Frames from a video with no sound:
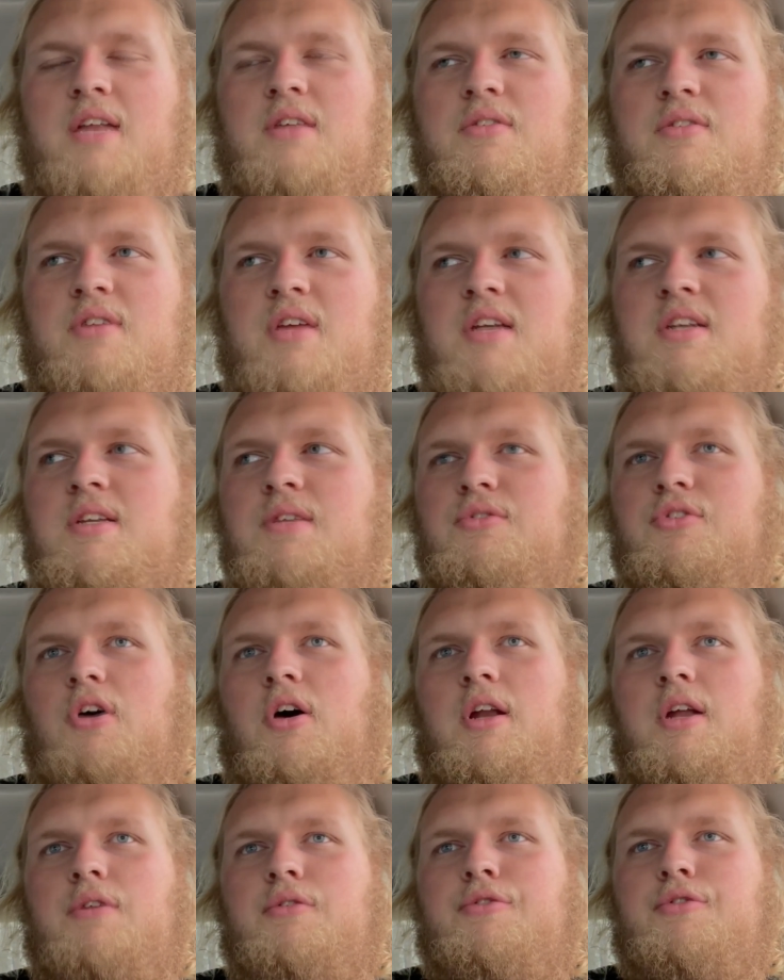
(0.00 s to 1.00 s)
incentives
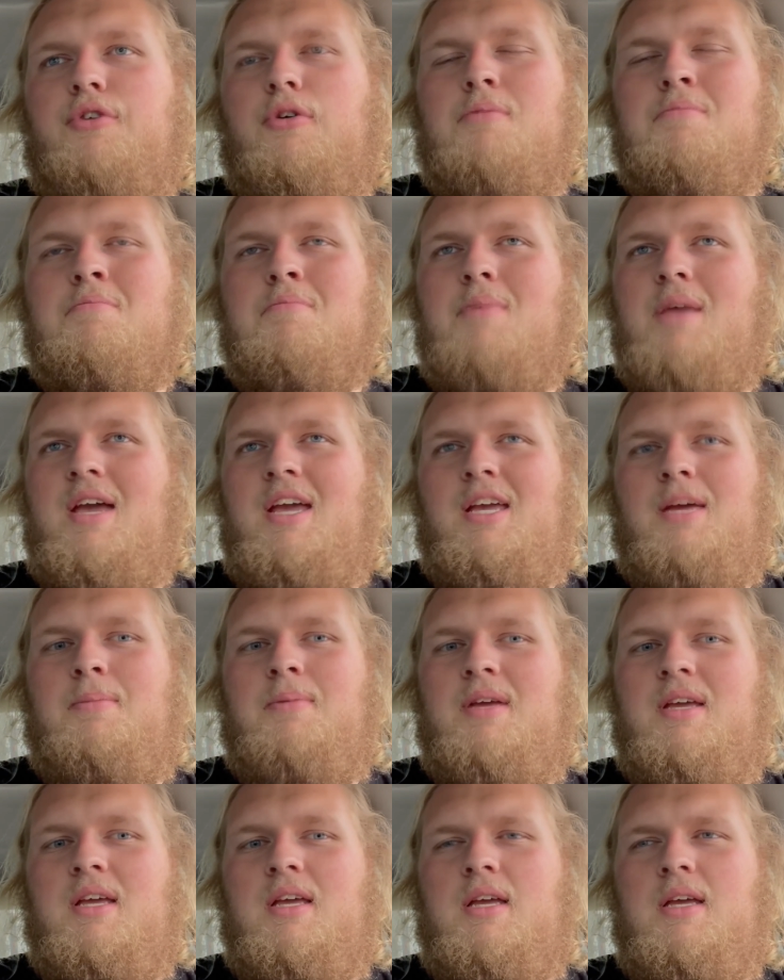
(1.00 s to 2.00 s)
on it for
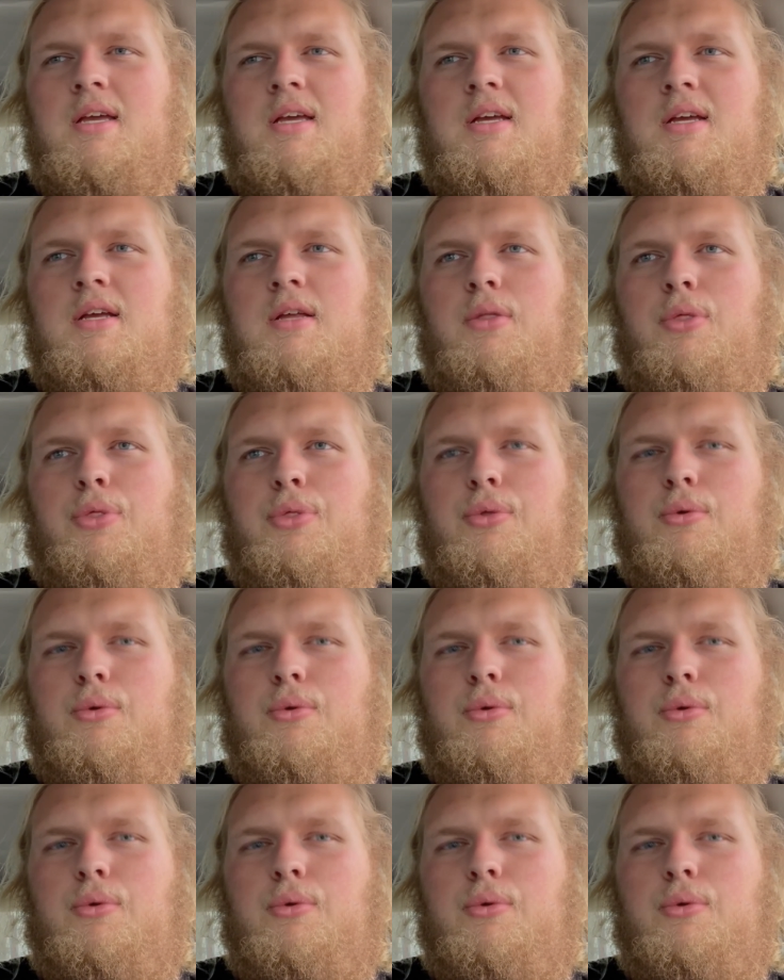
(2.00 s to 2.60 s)
maybe